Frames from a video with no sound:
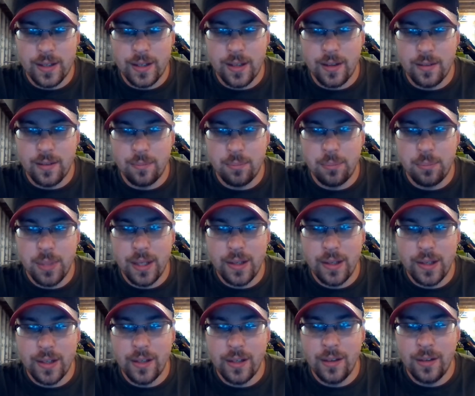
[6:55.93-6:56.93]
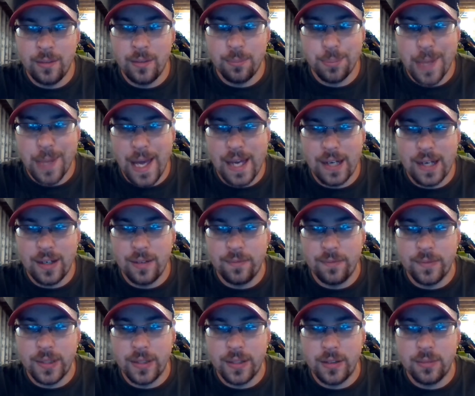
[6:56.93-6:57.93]
big padded
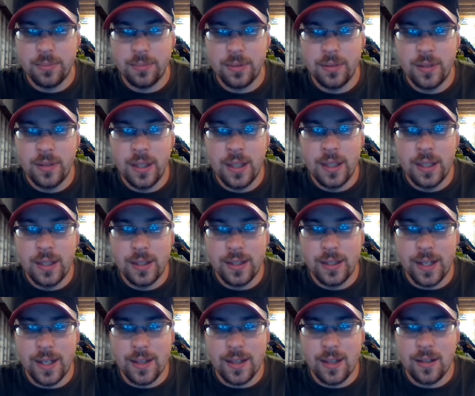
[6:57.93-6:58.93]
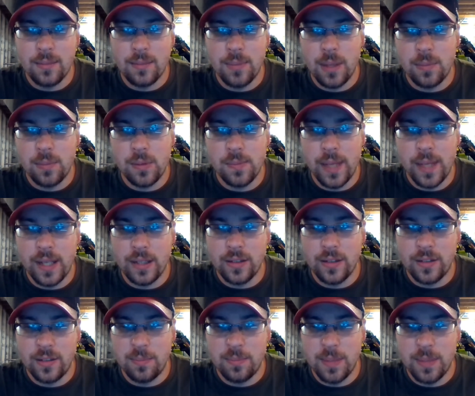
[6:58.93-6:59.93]
envelope, not the bubble mailers,
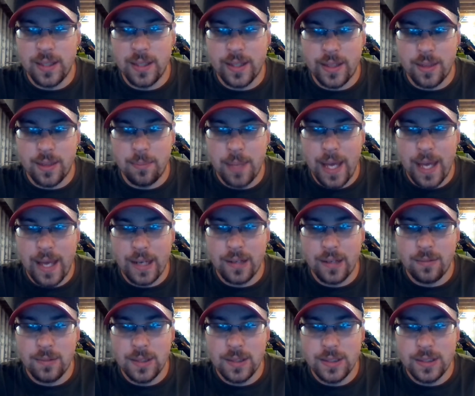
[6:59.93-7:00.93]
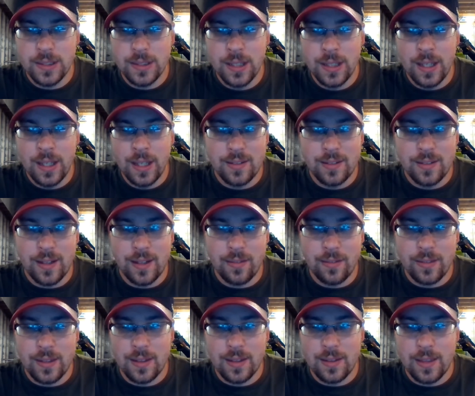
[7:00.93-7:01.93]
but like the padded ones, because I
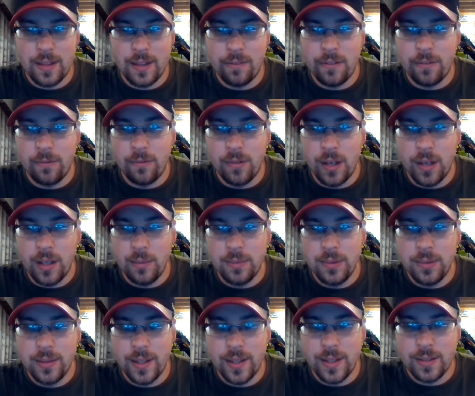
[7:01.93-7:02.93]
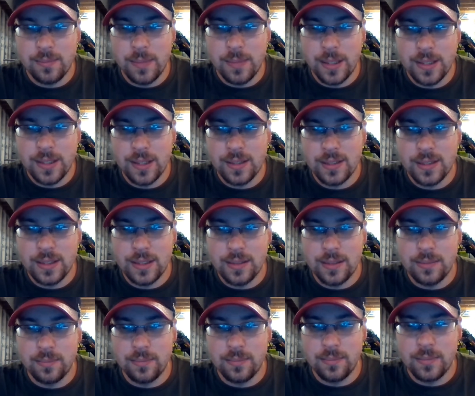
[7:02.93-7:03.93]
think they would rub as much as the
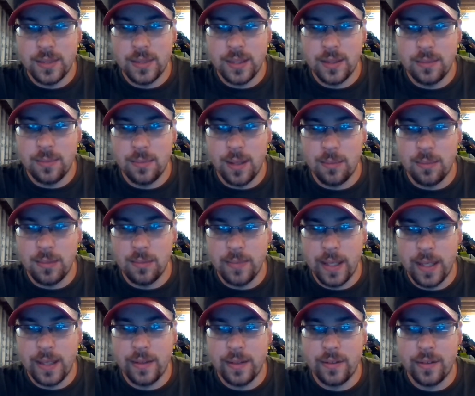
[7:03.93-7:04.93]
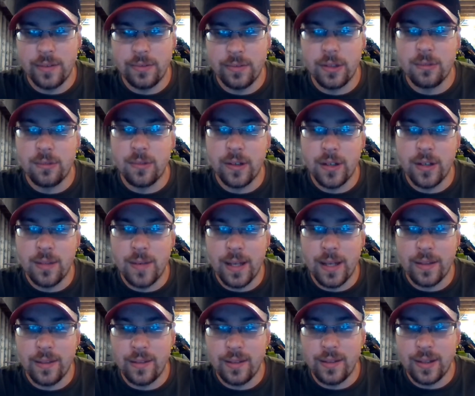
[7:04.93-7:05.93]
bubble mailer if you're worried about
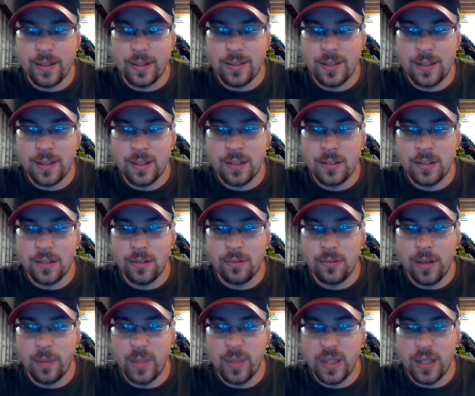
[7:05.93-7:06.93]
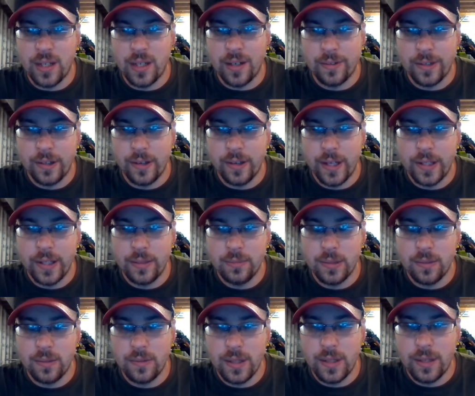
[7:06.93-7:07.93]
the like signature rubbing off your item or
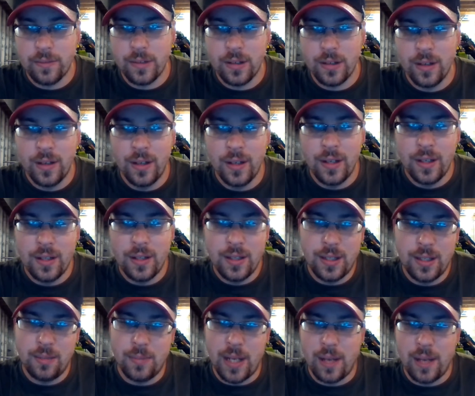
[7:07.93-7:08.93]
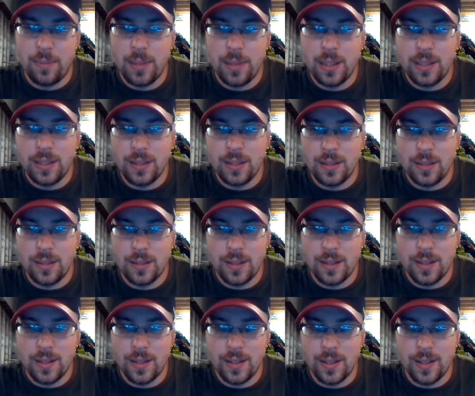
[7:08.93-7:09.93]
whatever. In my opinion,
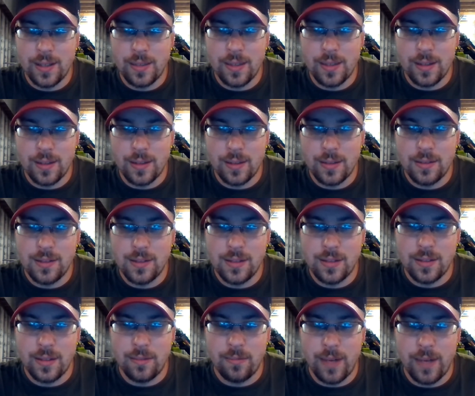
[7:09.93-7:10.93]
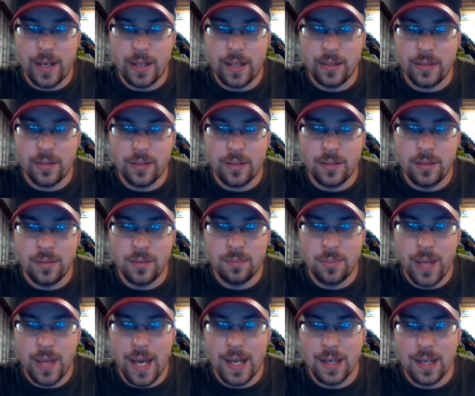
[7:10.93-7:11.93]
I think just the regular
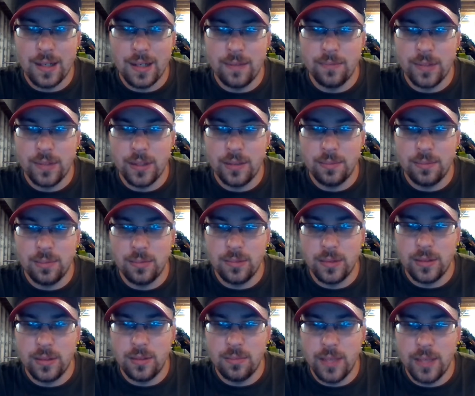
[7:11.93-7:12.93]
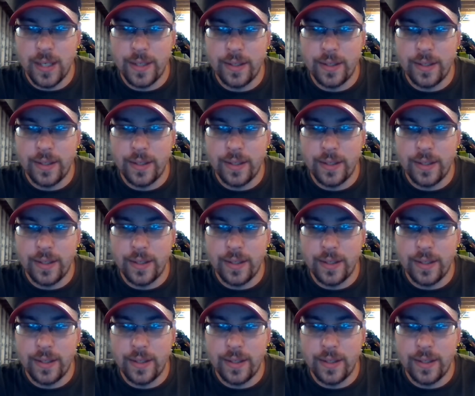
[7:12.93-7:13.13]
padded envelope will do better.